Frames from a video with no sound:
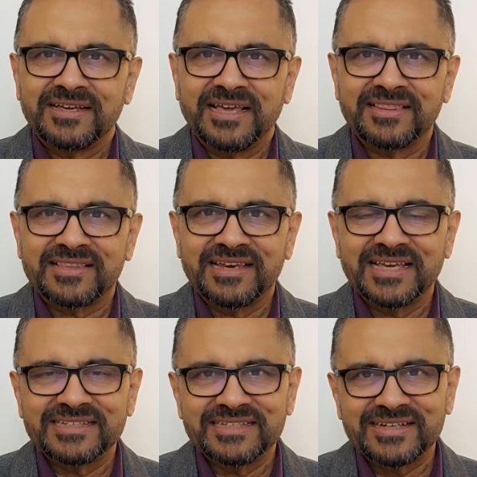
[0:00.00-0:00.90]
It's
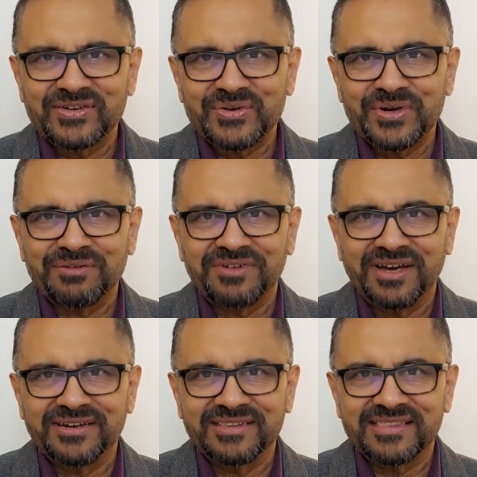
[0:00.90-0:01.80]
like the
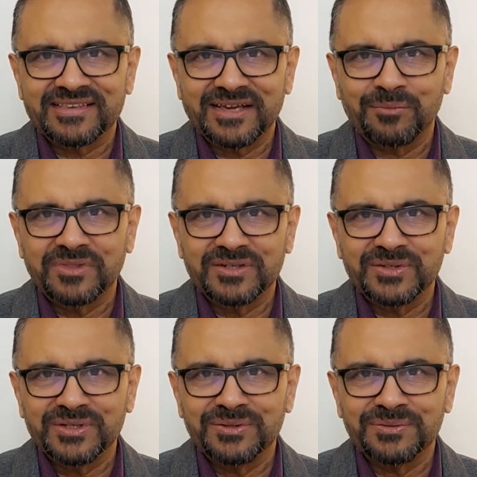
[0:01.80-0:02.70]
coronavirus comes into
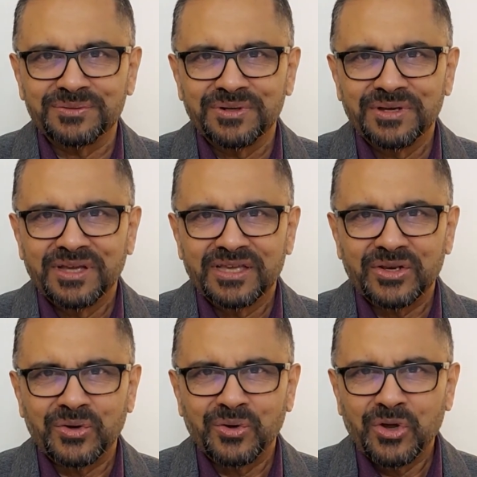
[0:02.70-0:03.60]
you. You
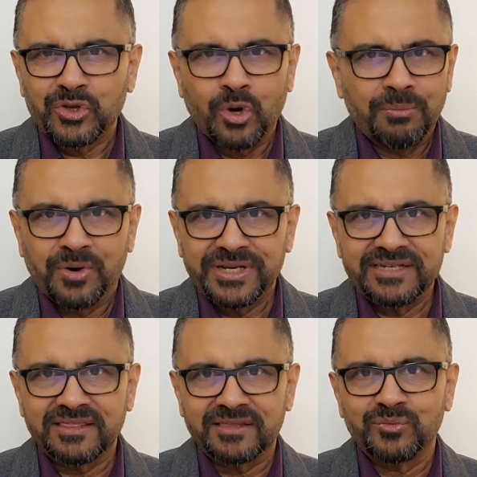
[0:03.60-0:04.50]
know, your body
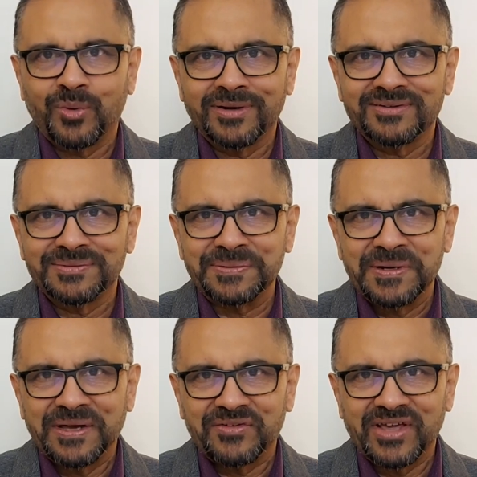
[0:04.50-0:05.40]
doesn't want to
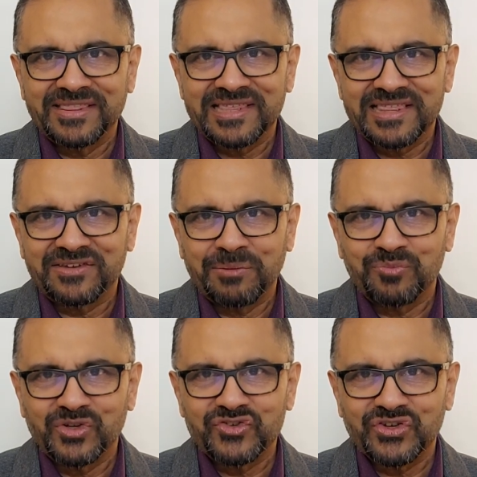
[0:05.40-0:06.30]
raise its
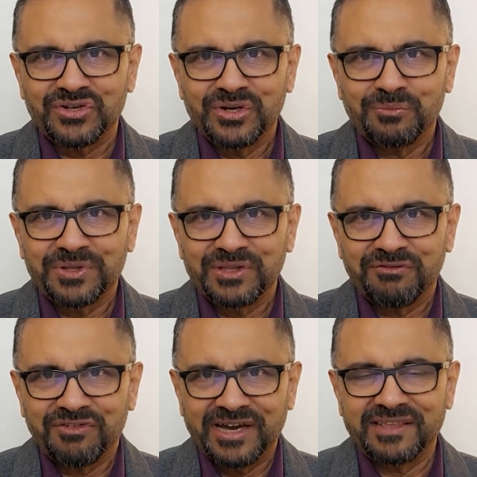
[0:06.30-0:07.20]
temperature, but the
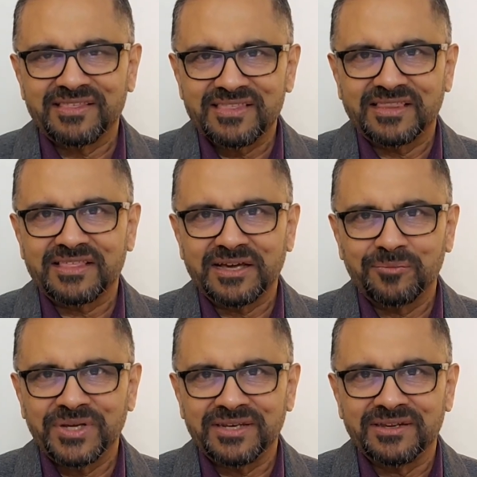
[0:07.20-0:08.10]
virus that's
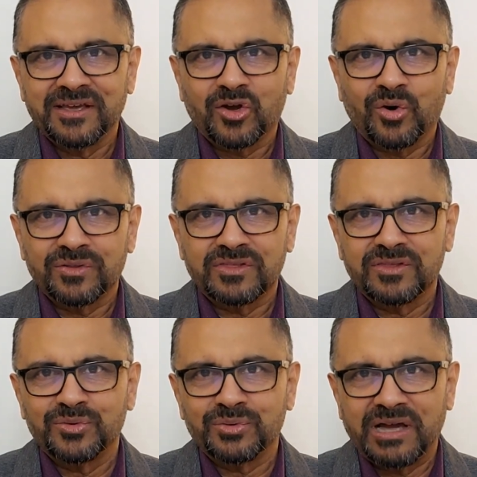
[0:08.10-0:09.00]
come in causes
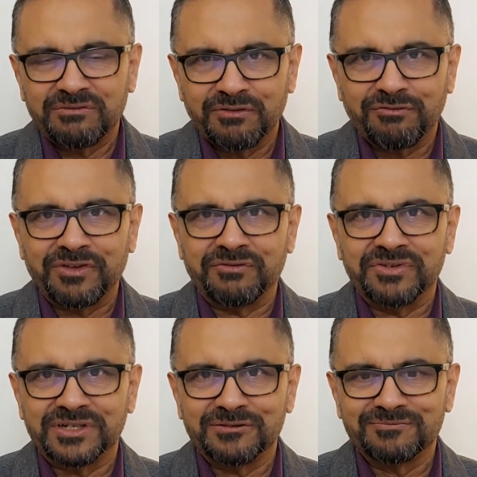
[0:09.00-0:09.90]
you to have a
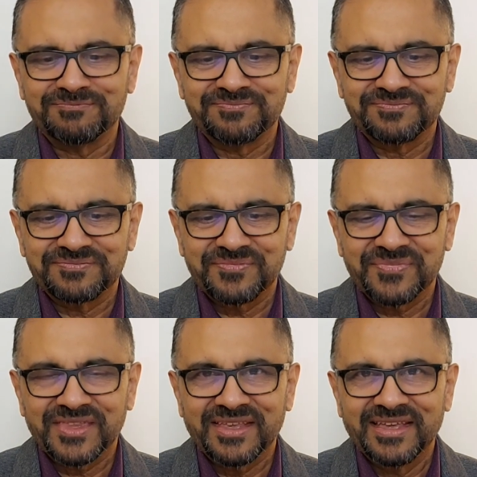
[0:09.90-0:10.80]
fever.
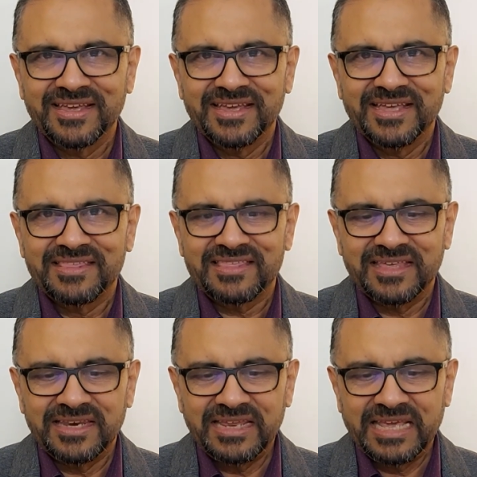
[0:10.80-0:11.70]

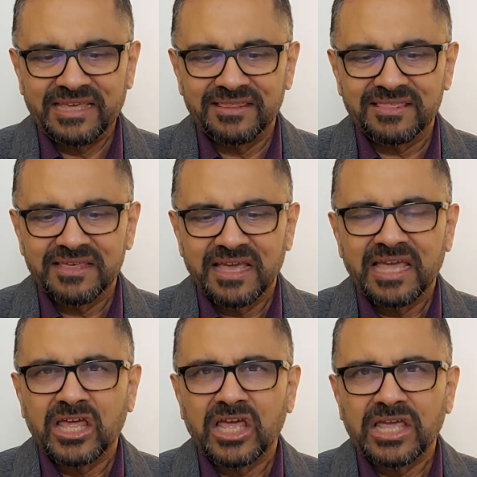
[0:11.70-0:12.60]
Sin is
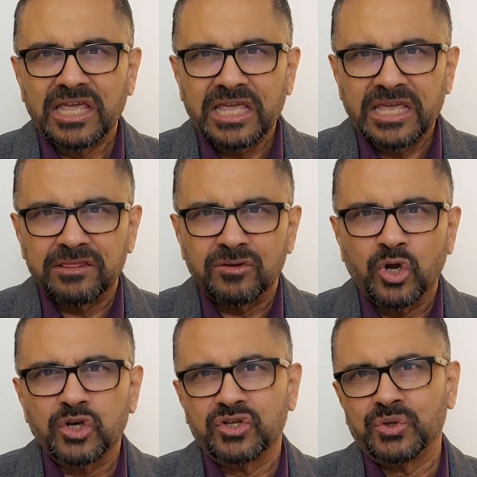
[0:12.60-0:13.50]

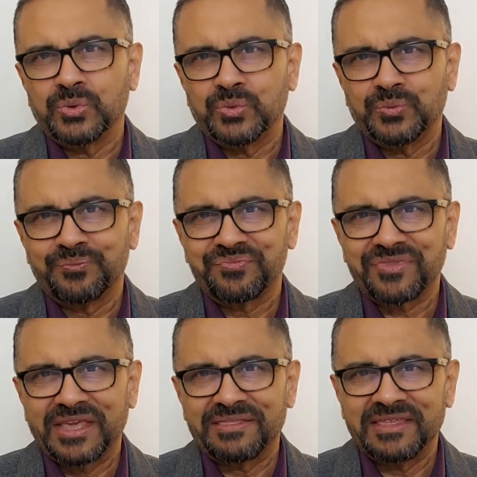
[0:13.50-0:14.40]
not you.
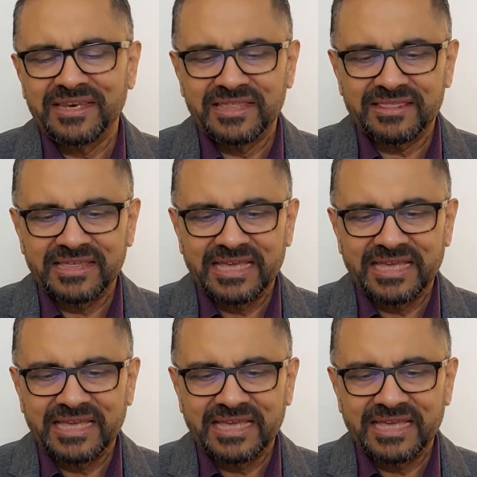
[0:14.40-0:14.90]
Sin is